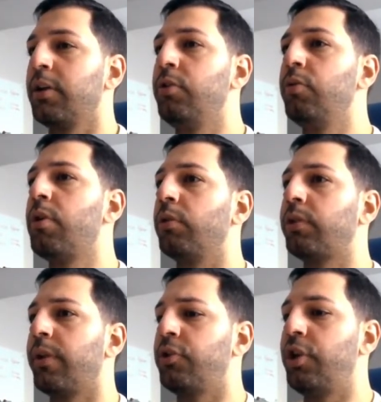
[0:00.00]
you go
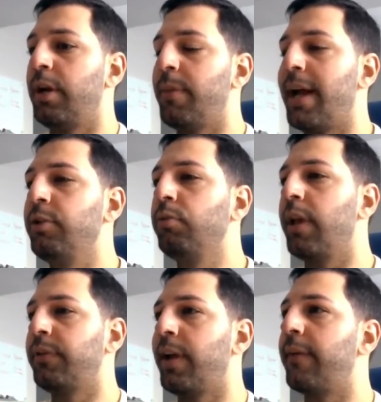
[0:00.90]
to the gym and you
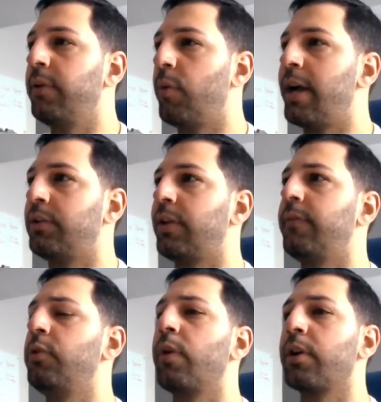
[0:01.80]
lift heavy weights.
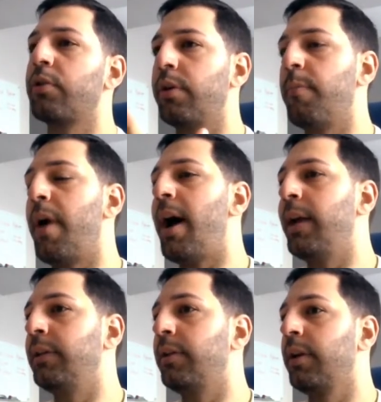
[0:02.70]
If you want to grow your
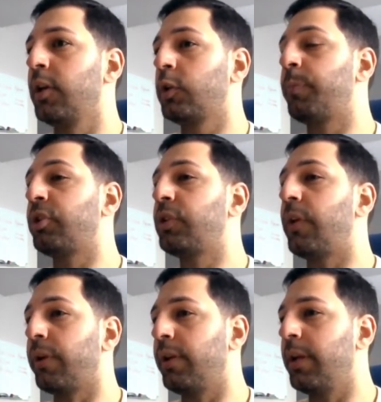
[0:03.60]
mind,
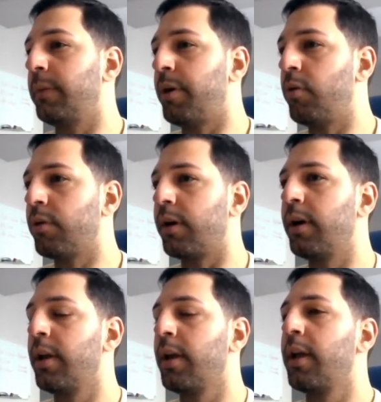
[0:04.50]
specifically in
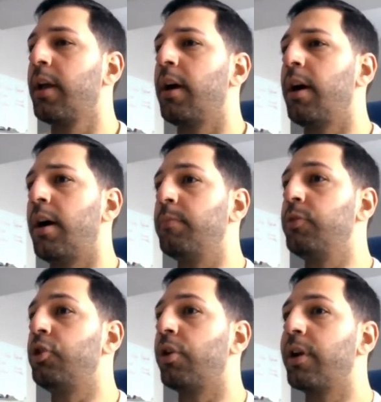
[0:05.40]
poker,
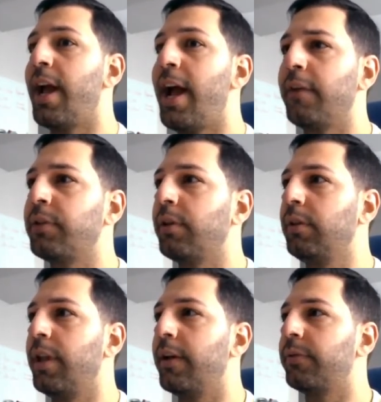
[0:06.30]
um, you're going to have to
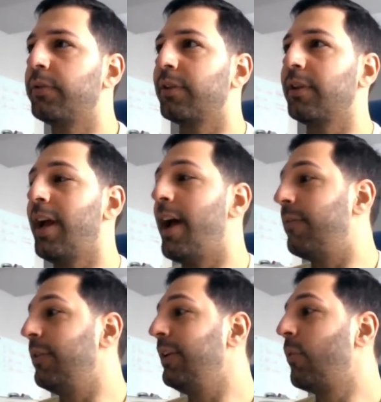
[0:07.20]
lift
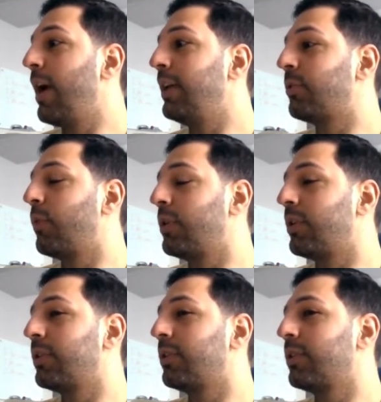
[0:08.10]
heavy weights, which
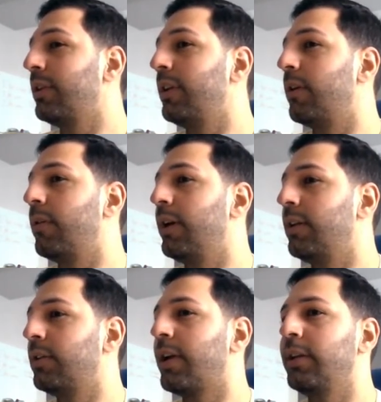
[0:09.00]
is, you know, in
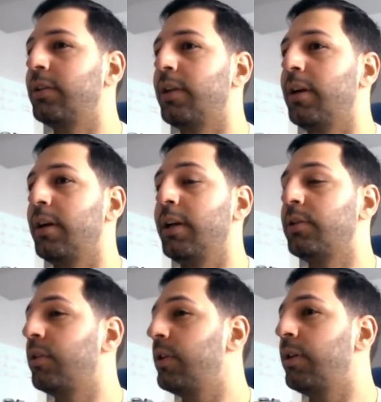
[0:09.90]
this case, uh,
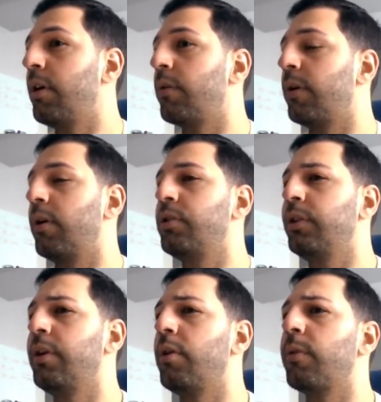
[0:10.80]
Insta GTO or, or
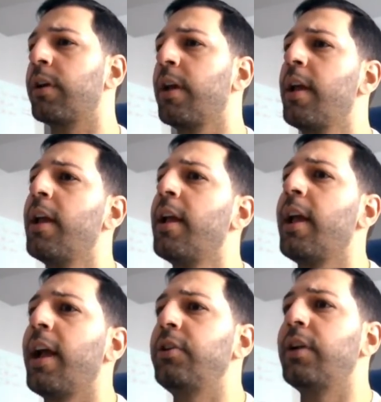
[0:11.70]
GTO work.
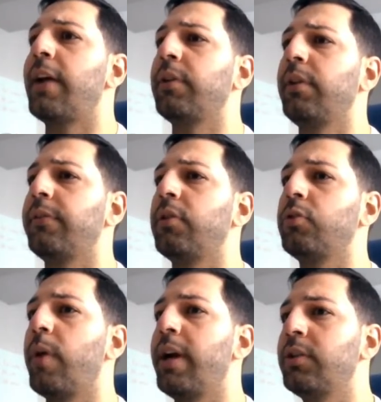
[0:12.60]
And you're going to have to lift
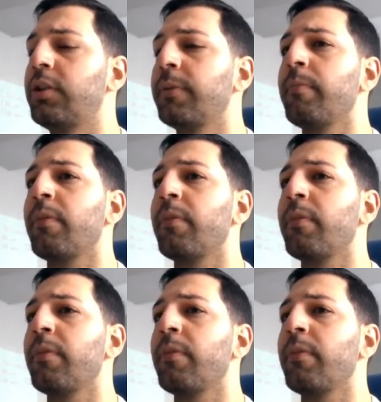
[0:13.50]
those weights.